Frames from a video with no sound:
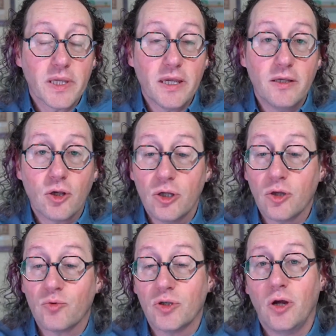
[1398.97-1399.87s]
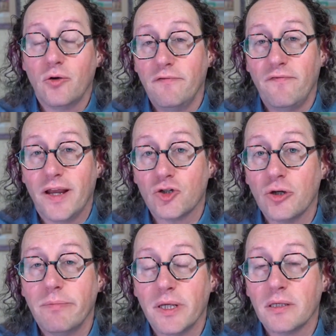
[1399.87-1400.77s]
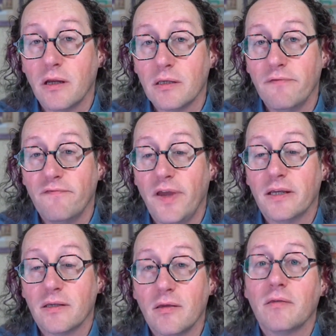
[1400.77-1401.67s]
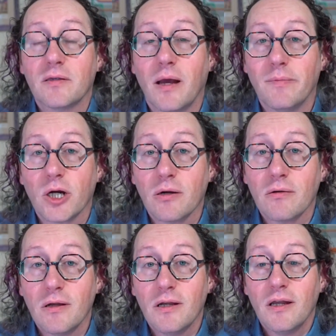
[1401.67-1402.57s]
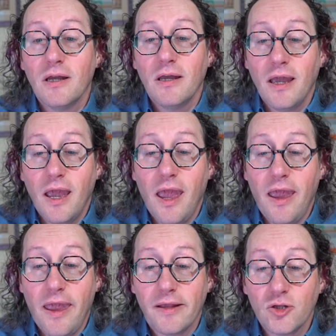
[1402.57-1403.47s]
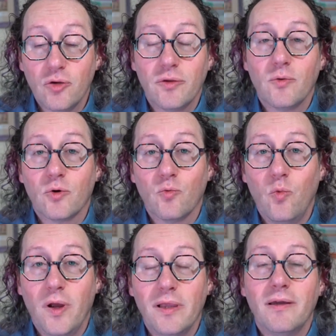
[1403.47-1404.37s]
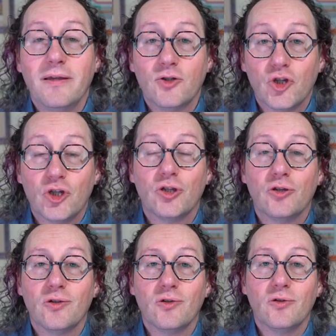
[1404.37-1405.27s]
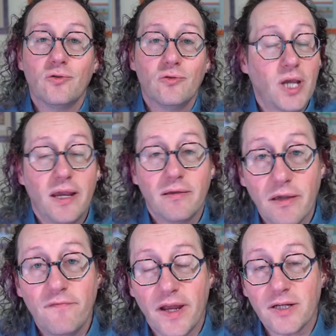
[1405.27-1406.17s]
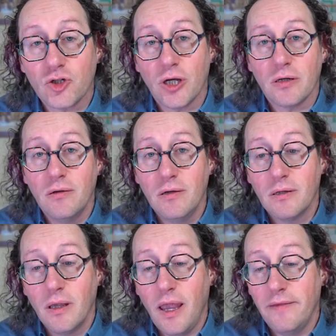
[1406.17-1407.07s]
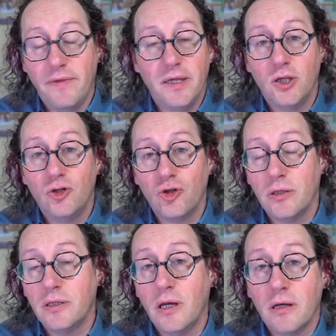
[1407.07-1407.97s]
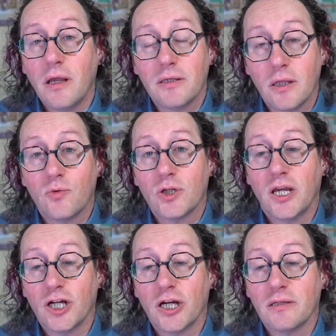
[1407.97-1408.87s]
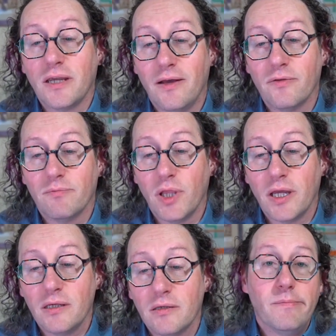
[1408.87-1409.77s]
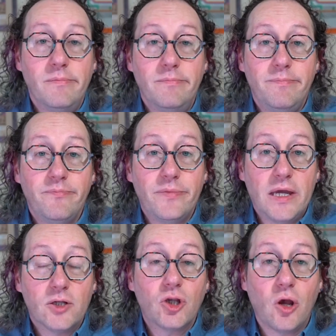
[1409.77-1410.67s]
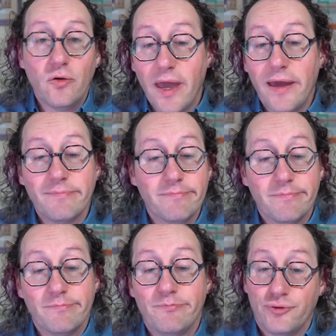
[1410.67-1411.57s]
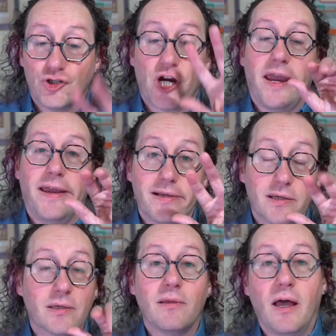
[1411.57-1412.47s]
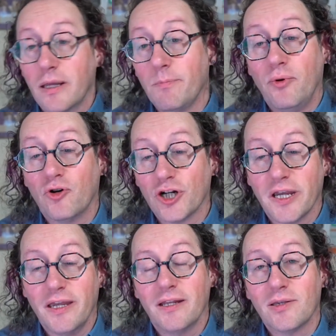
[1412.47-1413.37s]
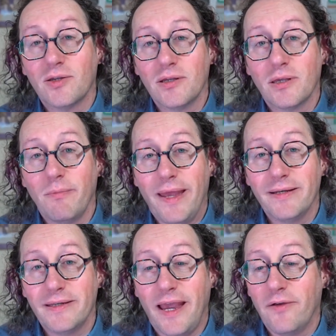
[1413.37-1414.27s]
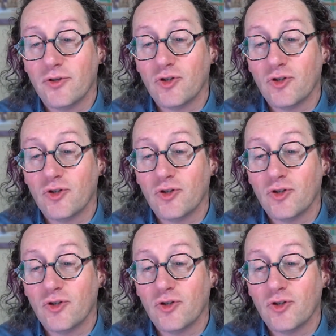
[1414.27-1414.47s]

is because there was no convention business in Vegas in the summer. And so they were willing to take the convention, and they usually did it as they were tearing down the place, so that pranks like pouring instant cement down the